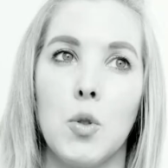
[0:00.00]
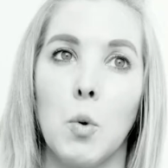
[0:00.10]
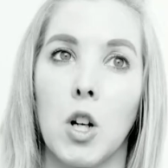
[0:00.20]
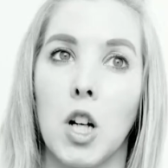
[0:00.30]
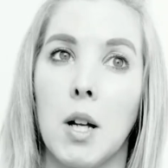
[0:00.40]

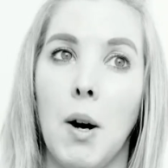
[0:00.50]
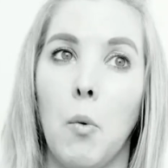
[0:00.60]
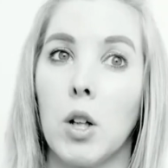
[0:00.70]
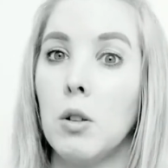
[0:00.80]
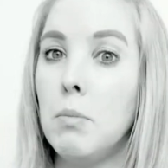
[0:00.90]
worry about
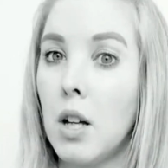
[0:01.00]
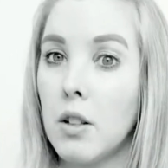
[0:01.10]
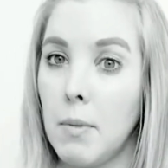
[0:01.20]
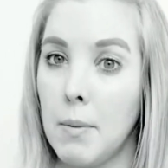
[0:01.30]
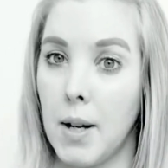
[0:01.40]
what could be under
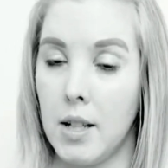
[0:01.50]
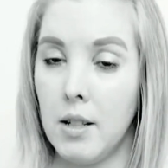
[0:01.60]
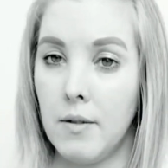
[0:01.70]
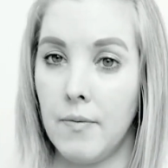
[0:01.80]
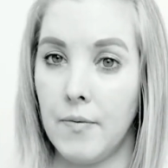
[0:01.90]
my bed,
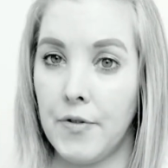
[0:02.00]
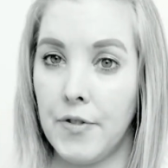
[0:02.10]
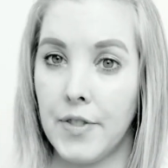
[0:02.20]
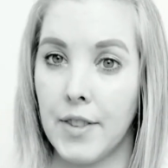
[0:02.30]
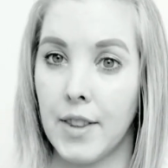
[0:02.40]

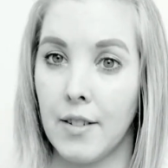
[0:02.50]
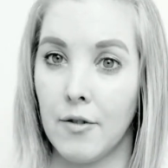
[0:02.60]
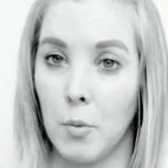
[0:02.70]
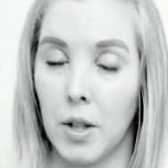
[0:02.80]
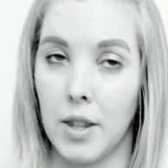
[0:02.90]
for
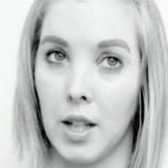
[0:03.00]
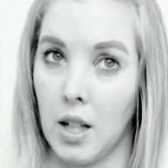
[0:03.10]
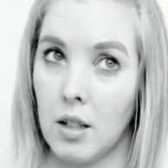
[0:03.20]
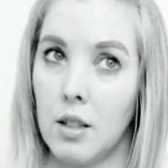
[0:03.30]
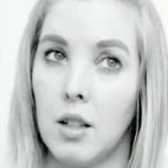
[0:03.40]
one
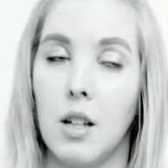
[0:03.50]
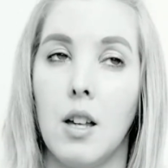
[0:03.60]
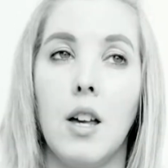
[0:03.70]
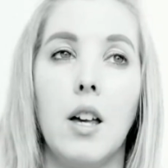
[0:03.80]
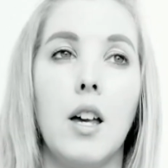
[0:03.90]
thing,
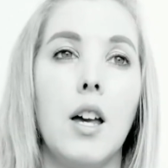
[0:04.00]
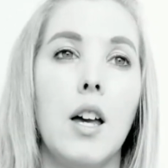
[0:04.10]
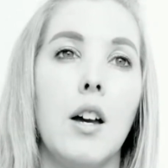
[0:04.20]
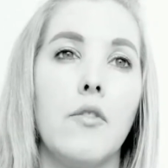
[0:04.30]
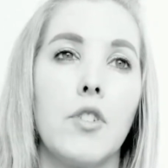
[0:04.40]

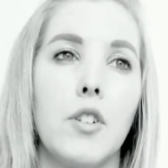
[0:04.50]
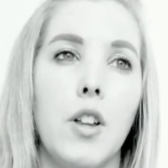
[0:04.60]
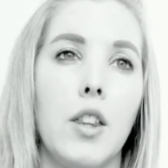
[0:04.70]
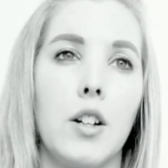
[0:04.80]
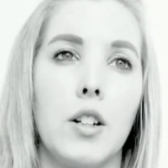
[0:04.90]
and for
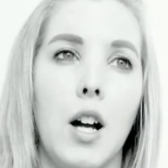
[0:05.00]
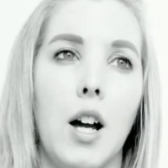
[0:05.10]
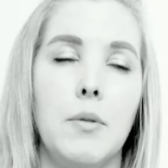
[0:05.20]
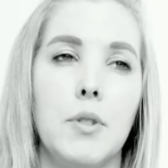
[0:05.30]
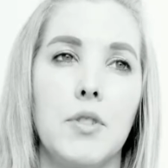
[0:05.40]
another, I
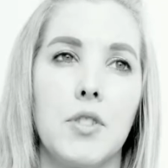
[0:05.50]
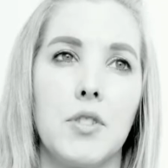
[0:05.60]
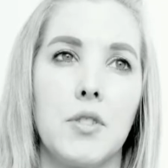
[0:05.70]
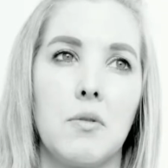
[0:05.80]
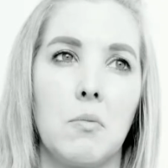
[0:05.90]
was just
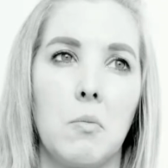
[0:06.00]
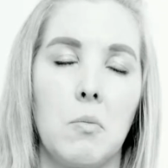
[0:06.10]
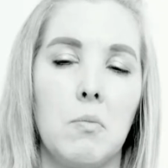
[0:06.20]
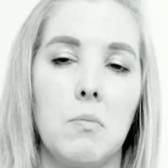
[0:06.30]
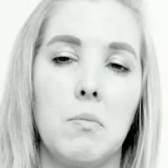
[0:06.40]

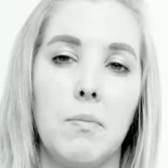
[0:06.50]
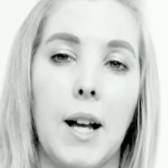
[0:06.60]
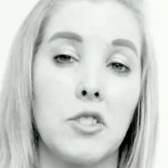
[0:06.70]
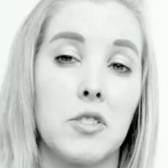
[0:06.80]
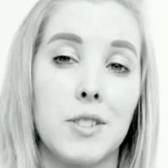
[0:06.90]

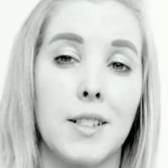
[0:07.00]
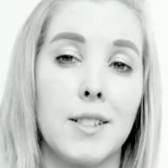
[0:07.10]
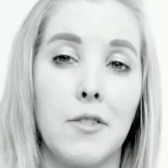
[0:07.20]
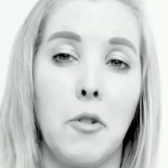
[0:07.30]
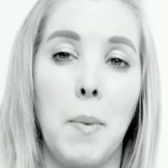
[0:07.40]
extra
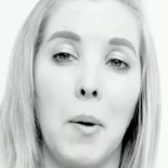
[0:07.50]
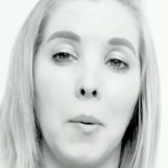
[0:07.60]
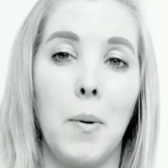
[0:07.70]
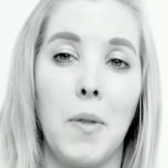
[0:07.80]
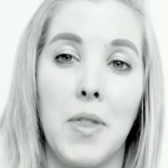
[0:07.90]
sensitive about
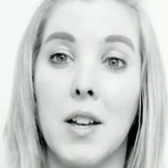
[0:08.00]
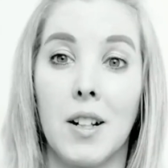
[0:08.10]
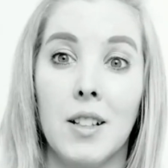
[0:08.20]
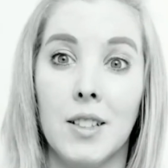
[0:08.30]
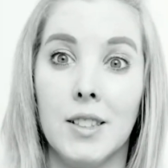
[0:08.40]
the
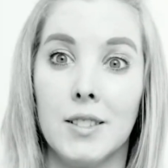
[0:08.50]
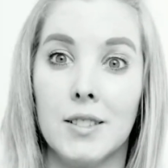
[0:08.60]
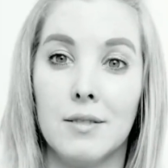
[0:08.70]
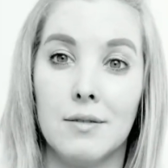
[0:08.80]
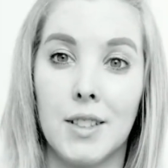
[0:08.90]
Achilles
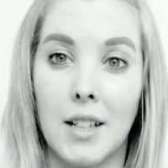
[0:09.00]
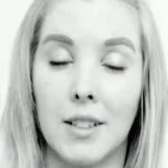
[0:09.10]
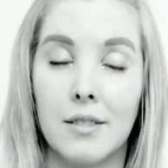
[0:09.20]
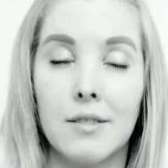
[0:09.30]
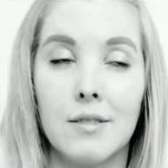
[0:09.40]

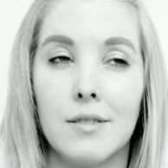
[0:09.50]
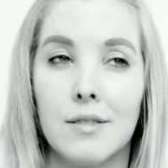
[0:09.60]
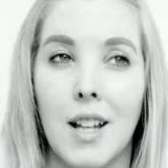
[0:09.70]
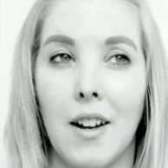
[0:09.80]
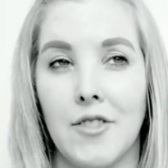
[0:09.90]
tendon
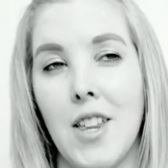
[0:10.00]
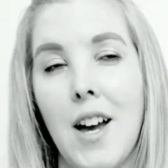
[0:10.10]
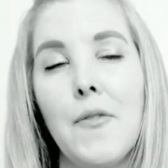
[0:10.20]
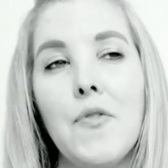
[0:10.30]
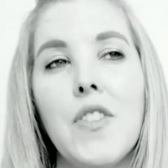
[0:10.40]
after
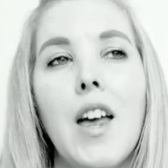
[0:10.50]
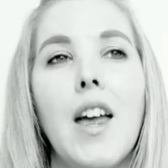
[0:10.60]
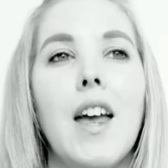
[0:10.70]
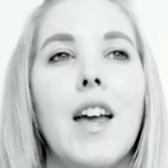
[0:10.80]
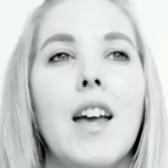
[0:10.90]
that,
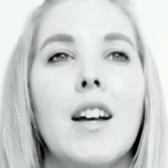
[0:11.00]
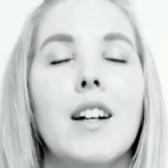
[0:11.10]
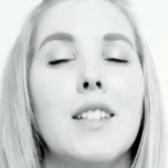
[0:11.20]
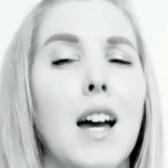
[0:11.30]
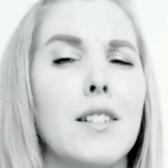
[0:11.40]

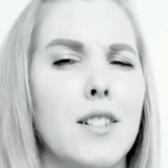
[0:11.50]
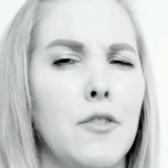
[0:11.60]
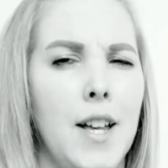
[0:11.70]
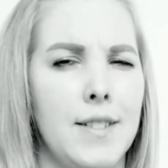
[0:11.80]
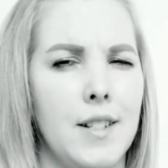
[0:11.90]
yet still
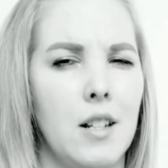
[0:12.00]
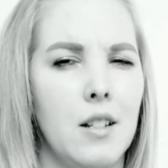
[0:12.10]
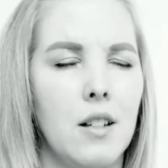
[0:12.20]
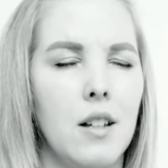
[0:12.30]
fascinated.